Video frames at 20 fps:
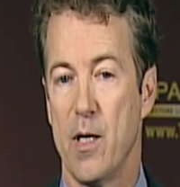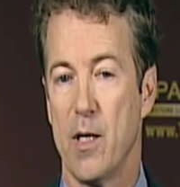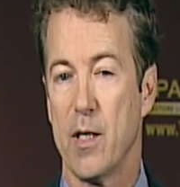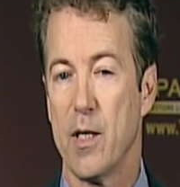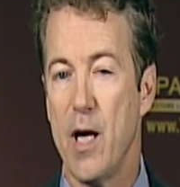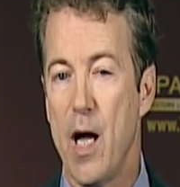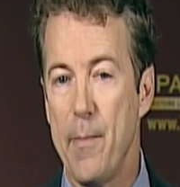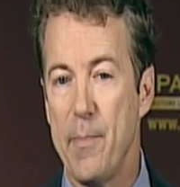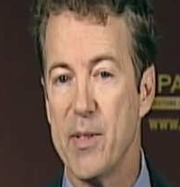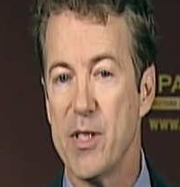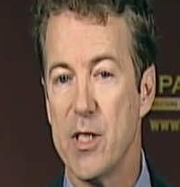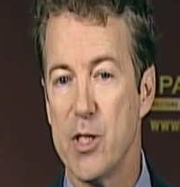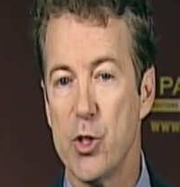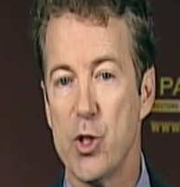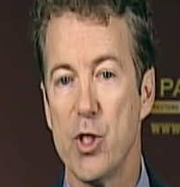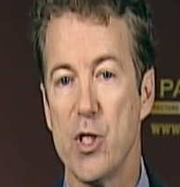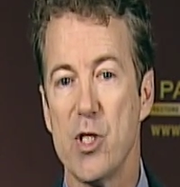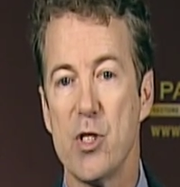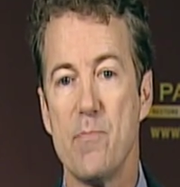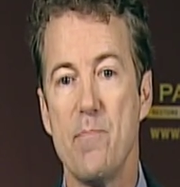
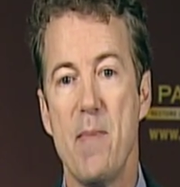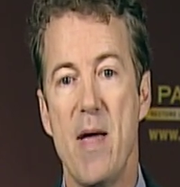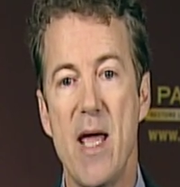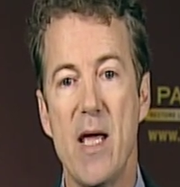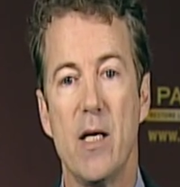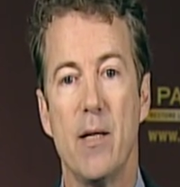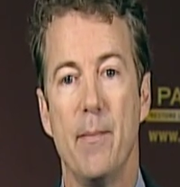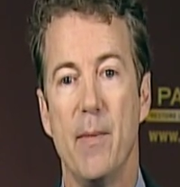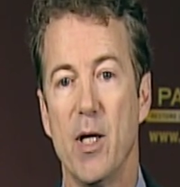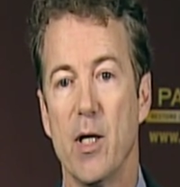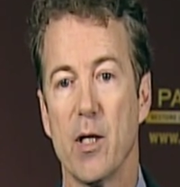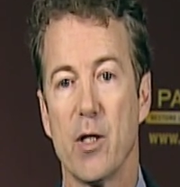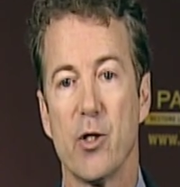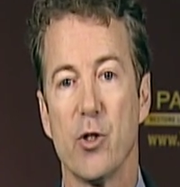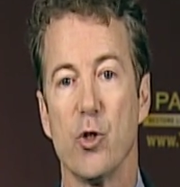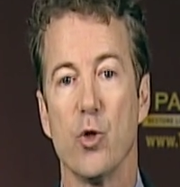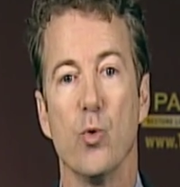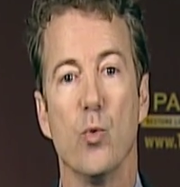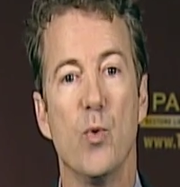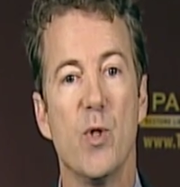Competition has made America
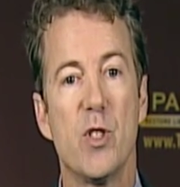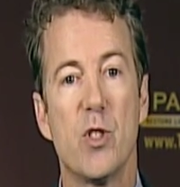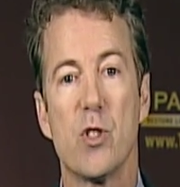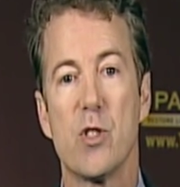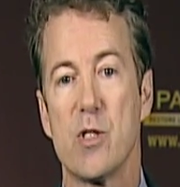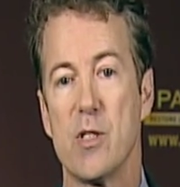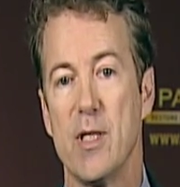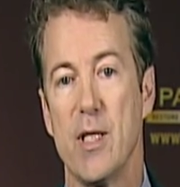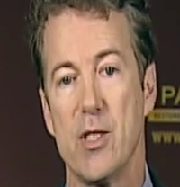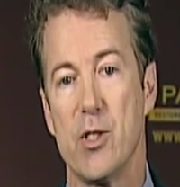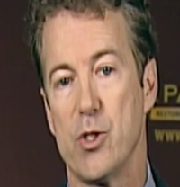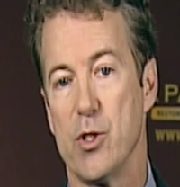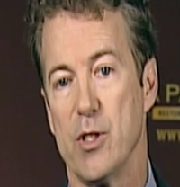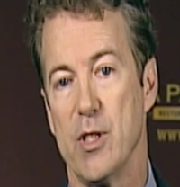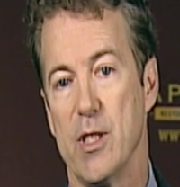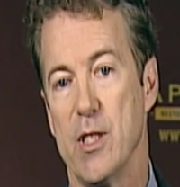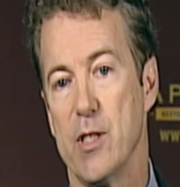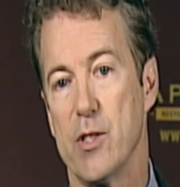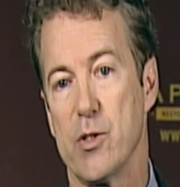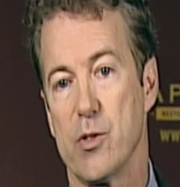the richest nation
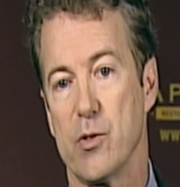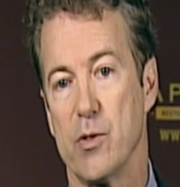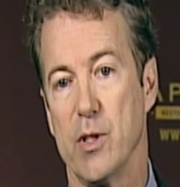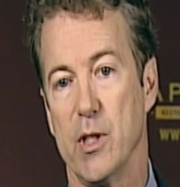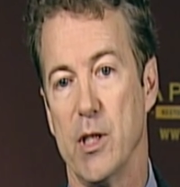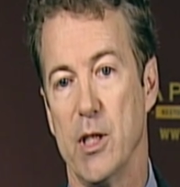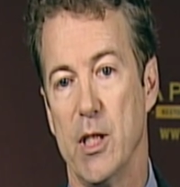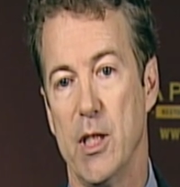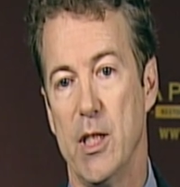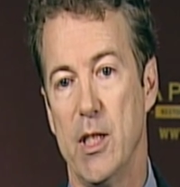in history.